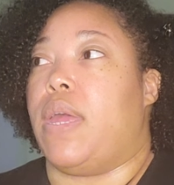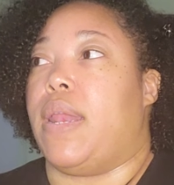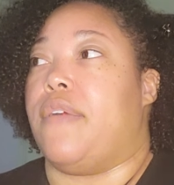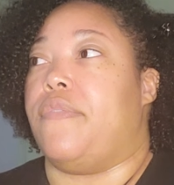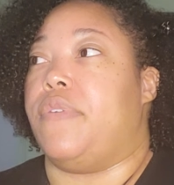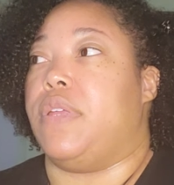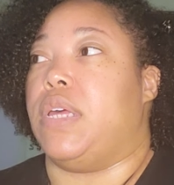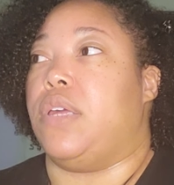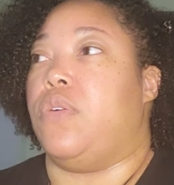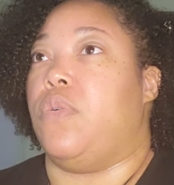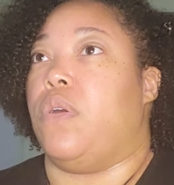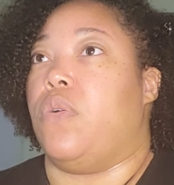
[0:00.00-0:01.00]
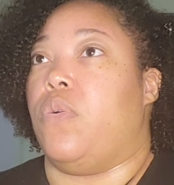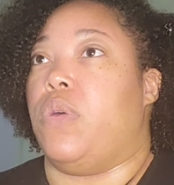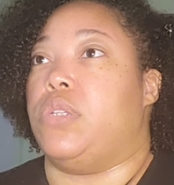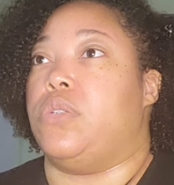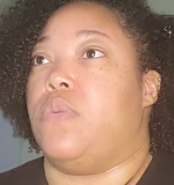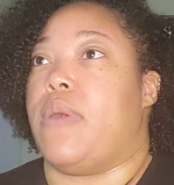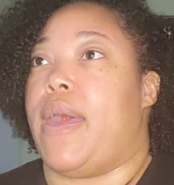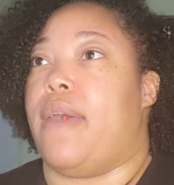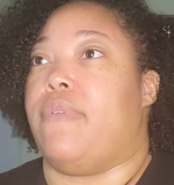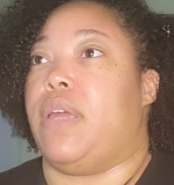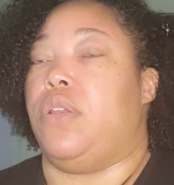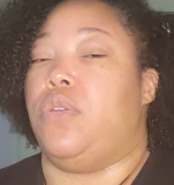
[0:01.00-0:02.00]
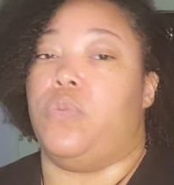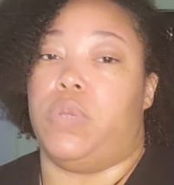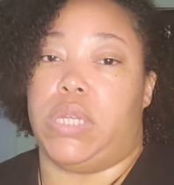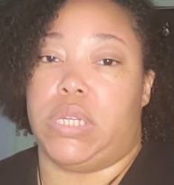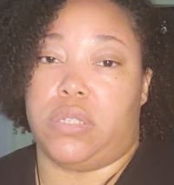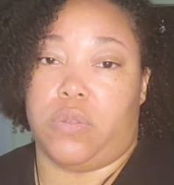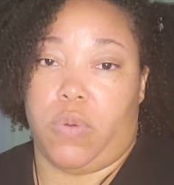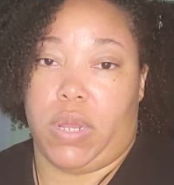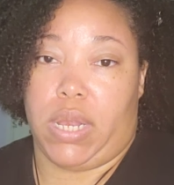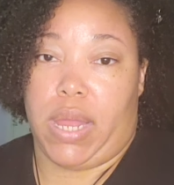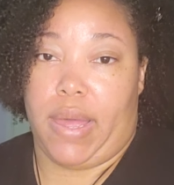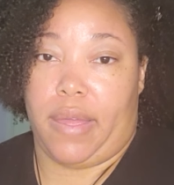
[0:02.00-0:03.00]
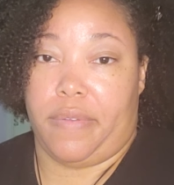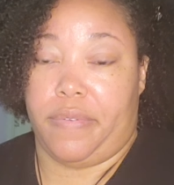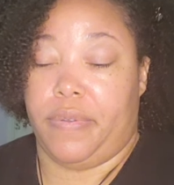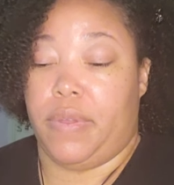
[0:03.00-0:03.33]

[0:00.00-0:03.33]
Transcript: and I feel like you are going to have a new lease on life